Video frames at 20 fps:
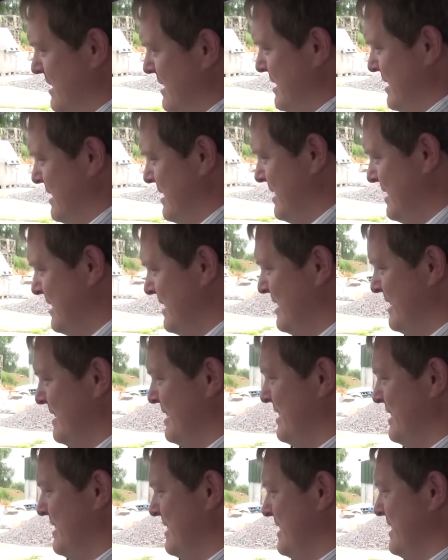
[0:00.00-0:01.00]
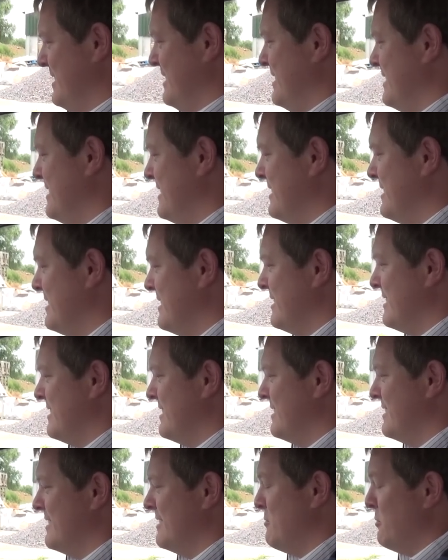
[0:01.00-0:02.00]
for who gets the actual first drive
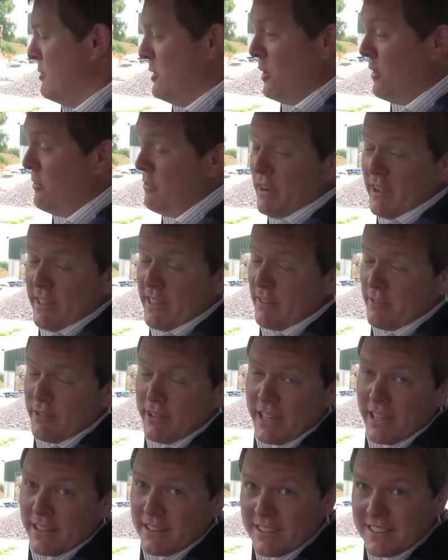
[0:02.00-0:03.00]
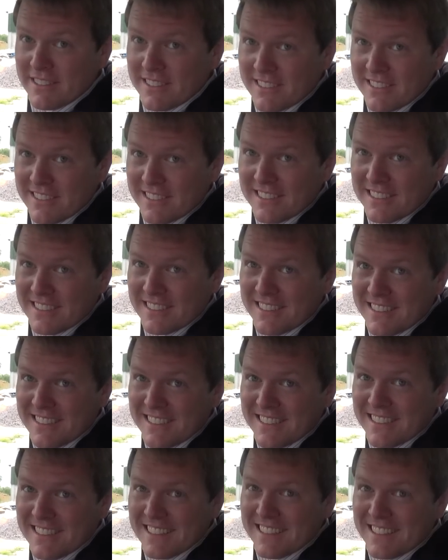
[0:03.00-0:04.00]
of this. We're not fighting for that. I, I
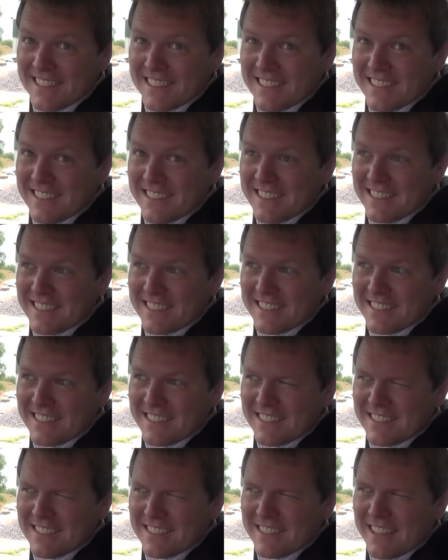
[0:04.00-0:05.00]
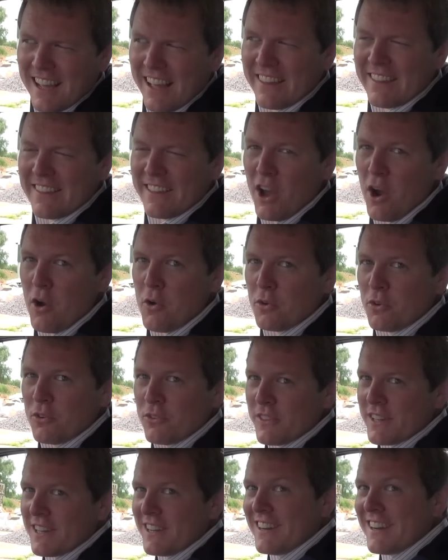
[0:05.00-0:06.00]
just get it. I think the owner
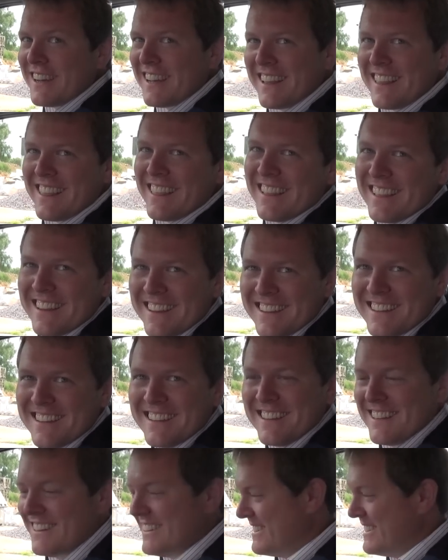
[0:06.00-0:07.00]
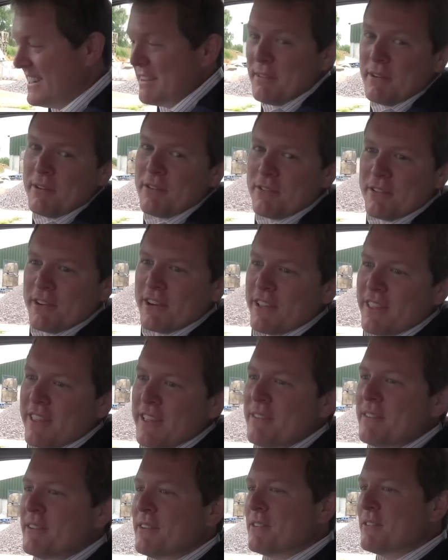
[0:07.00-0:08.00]
of the car gets it. Yeah, but it wouldn't
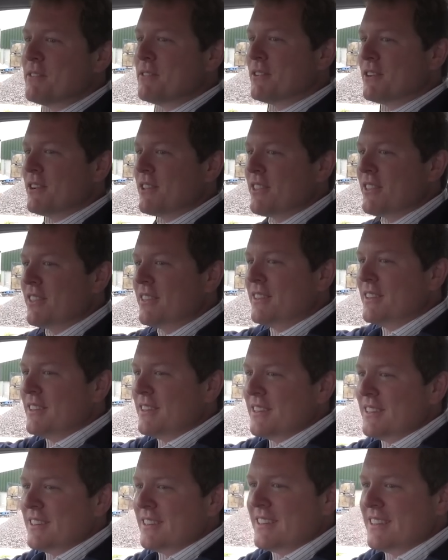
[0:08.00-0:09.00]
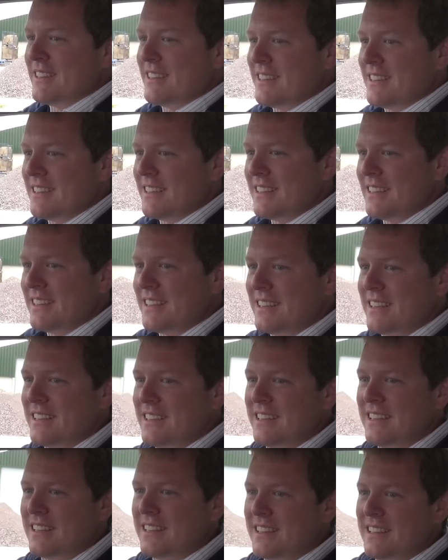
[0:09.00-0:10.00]
be built if it wasn't. No, go go straight
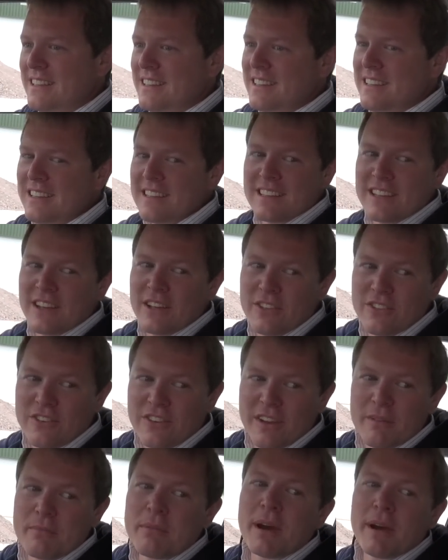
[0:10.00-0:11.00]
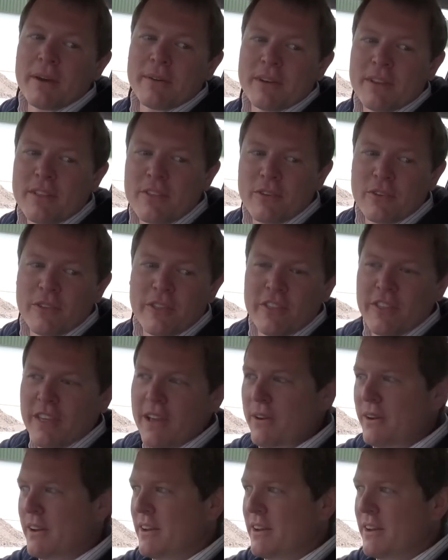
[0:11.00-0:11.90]
into Scott's. Go straight. Go straight into Scott's.